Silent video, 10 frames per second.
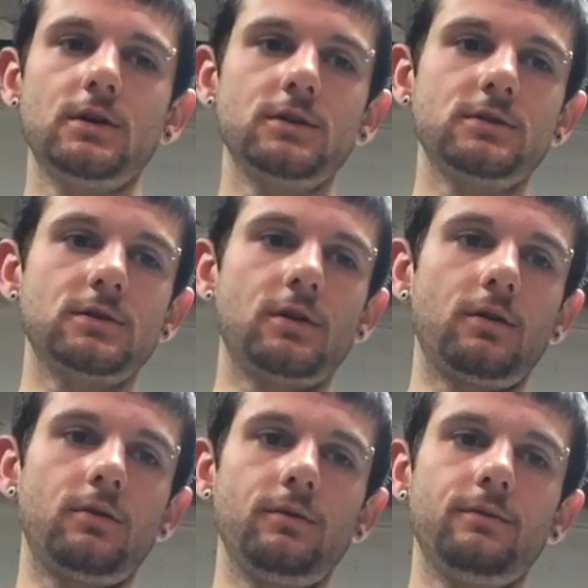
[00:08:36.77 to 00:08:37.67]

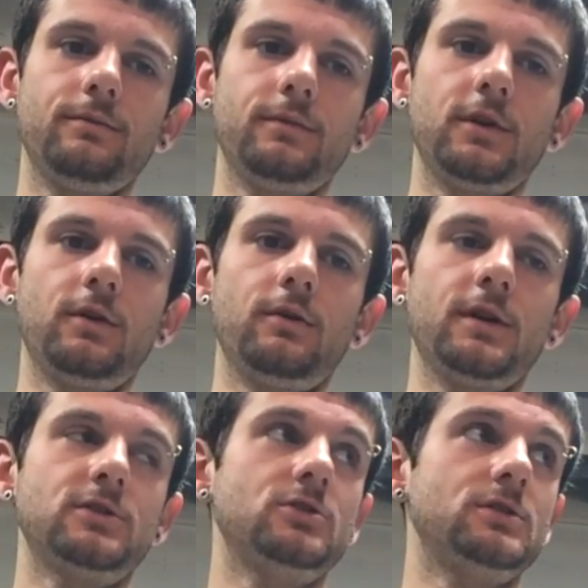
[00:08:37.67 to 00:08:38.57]
So, you know,
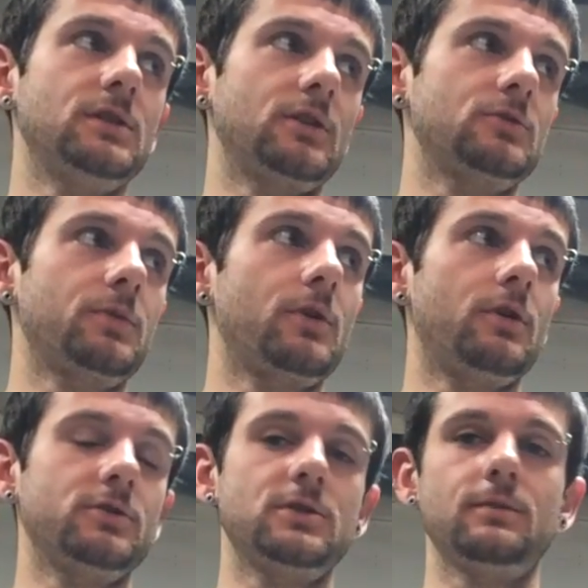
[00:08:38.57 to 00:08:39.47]
that's just an extra
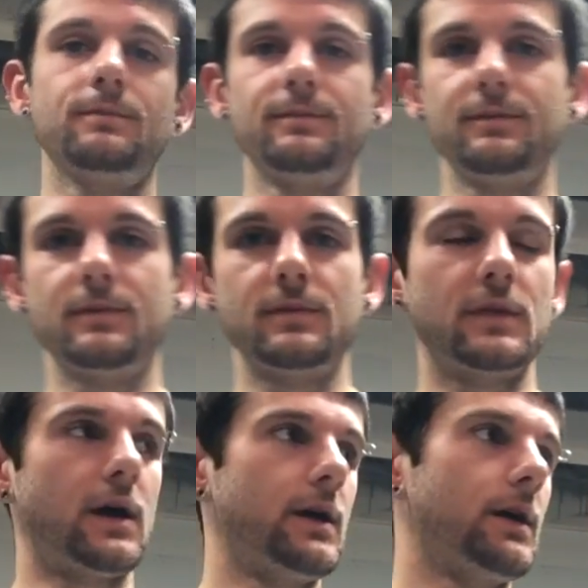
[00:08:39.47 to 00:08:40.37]
precaution.
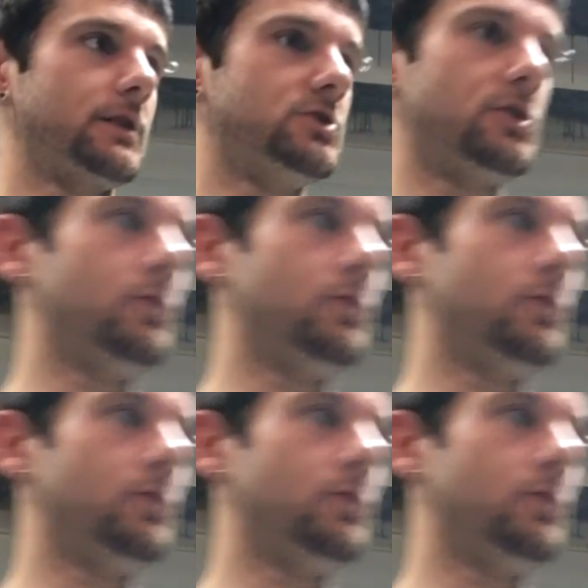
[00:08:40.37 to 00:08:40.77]
I can show